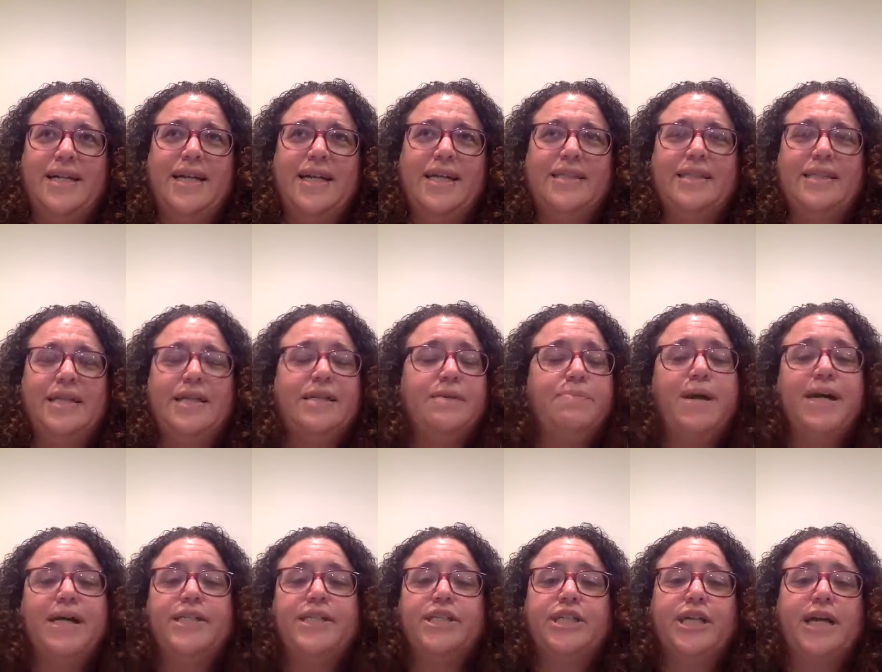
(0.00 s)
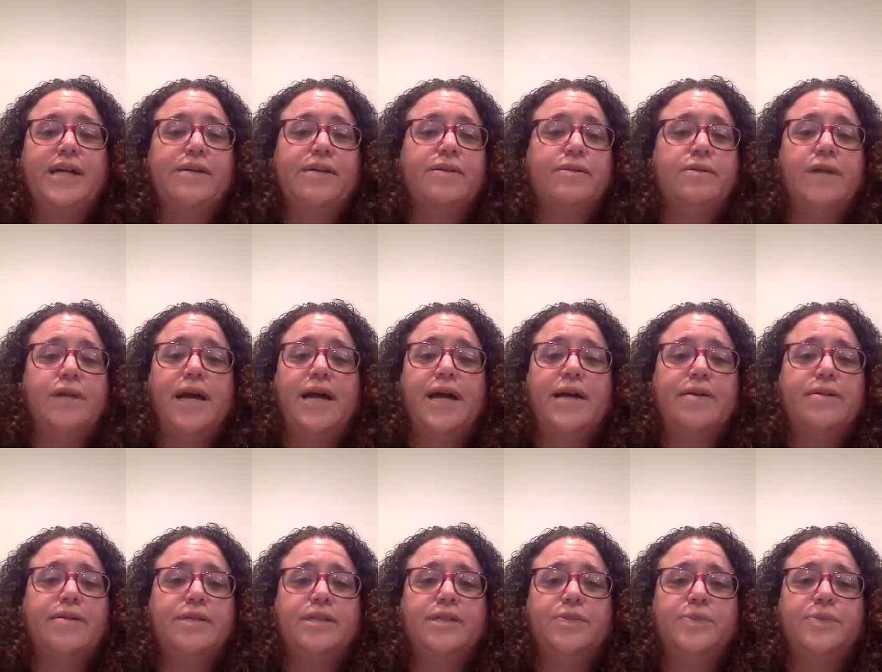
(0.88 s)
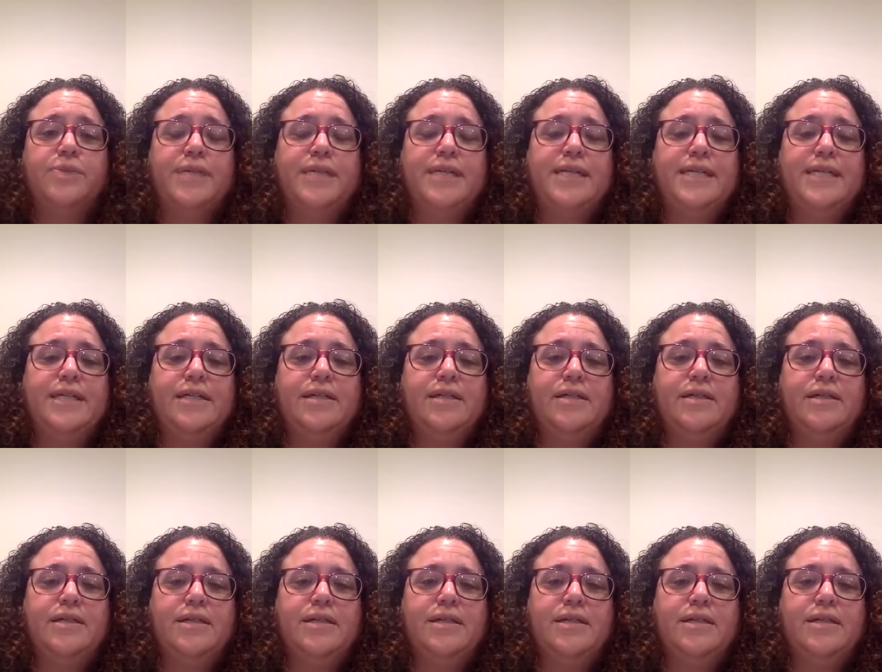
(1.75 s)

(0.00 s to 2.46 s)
it's like magic. I don't know how to explain it.